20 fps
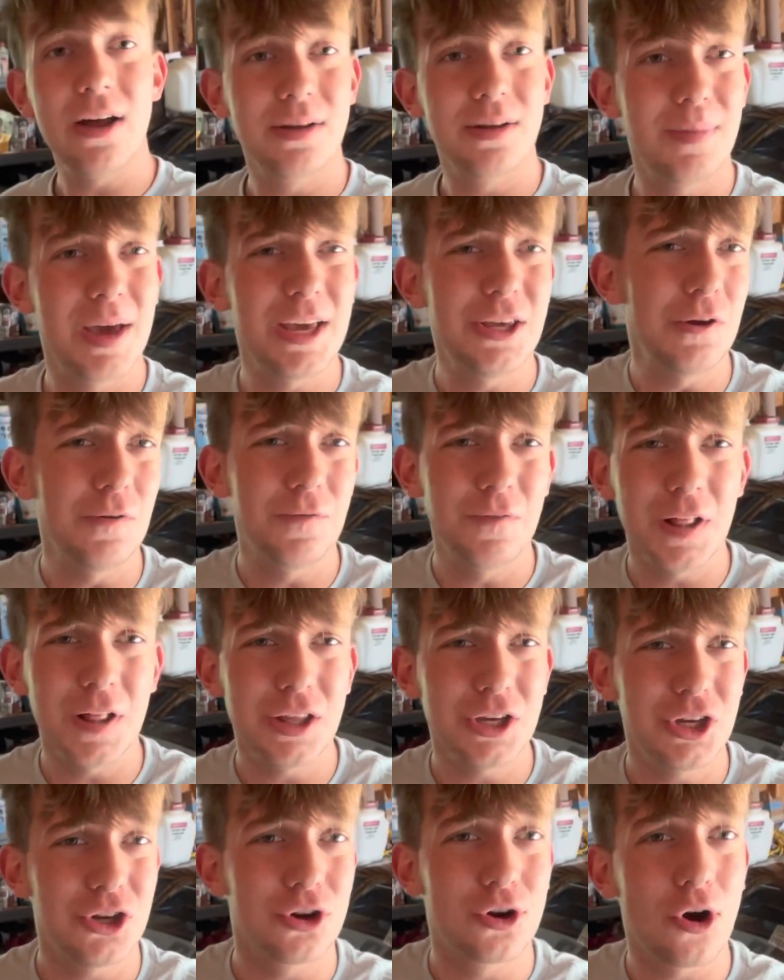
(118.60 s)
and make you feel
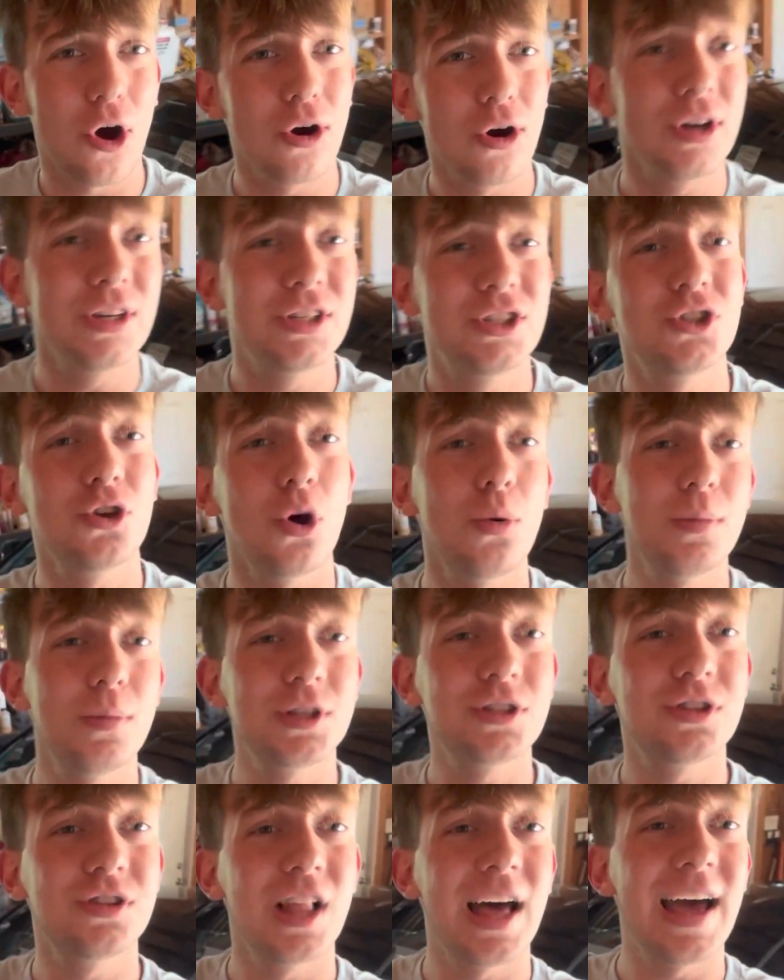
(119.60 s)
like your car is so
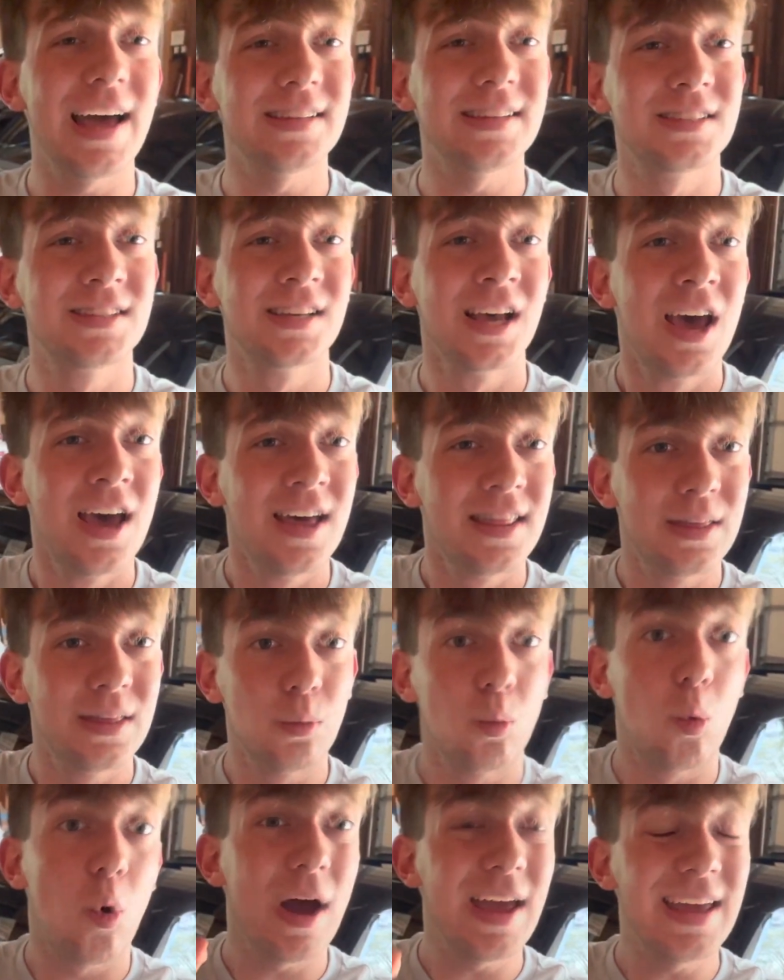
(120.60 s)
much less
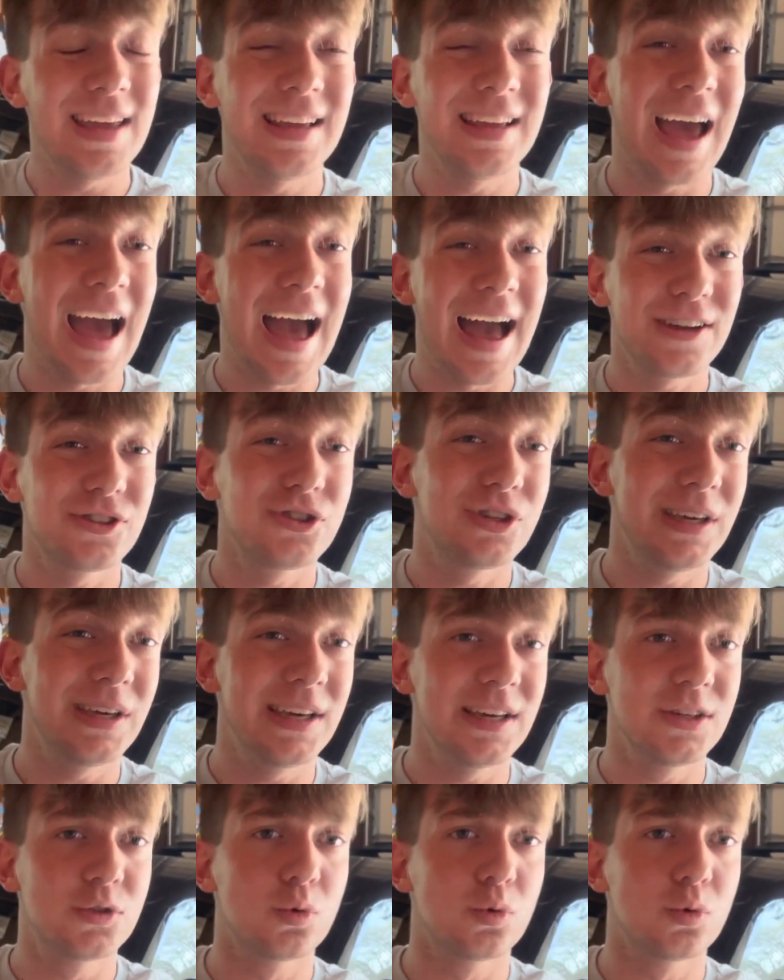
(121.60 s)
than what it actually is